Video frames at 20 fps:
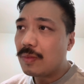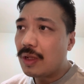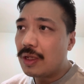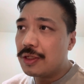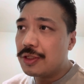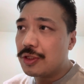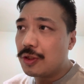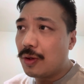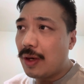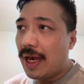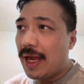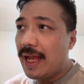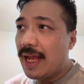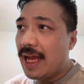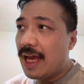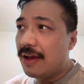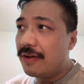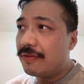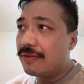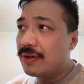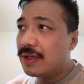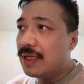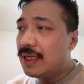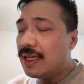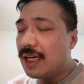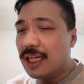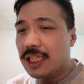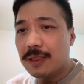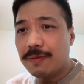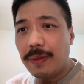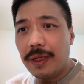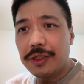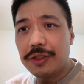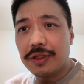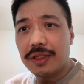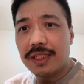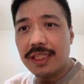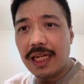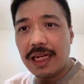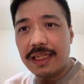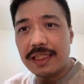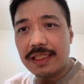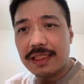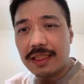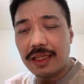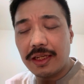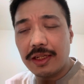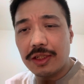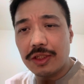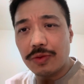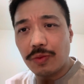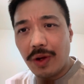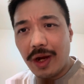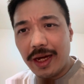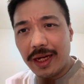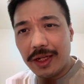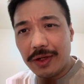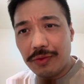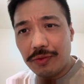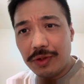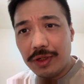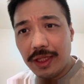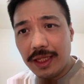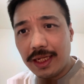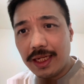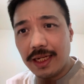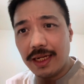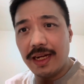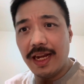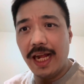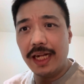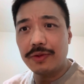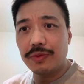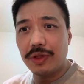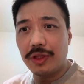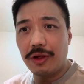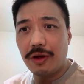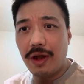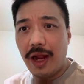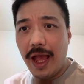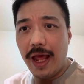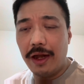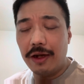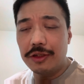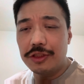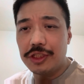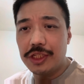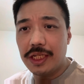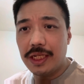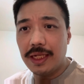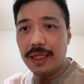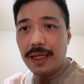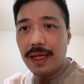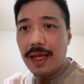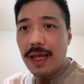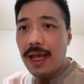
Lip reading: So I have a special set of skills where I can really connect with your energy